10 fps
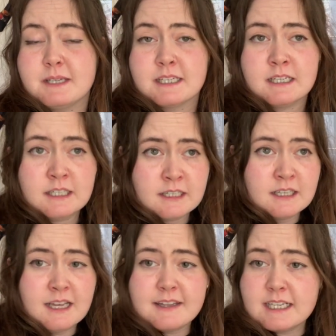
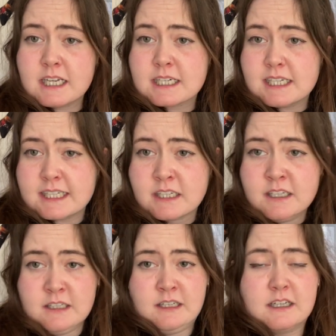And then luckily,
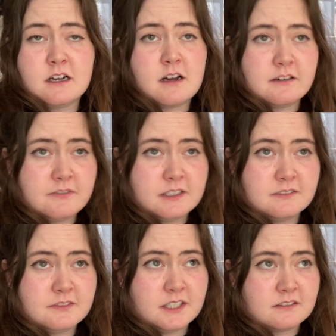a car full
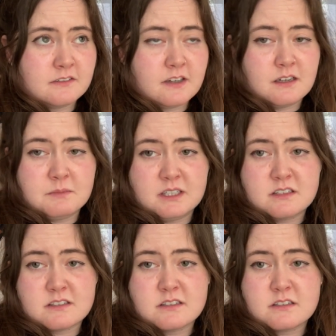of young
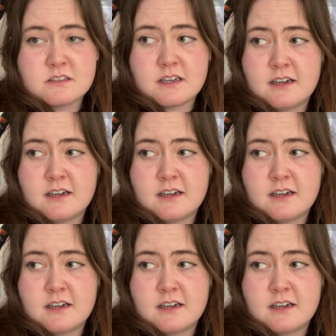farmers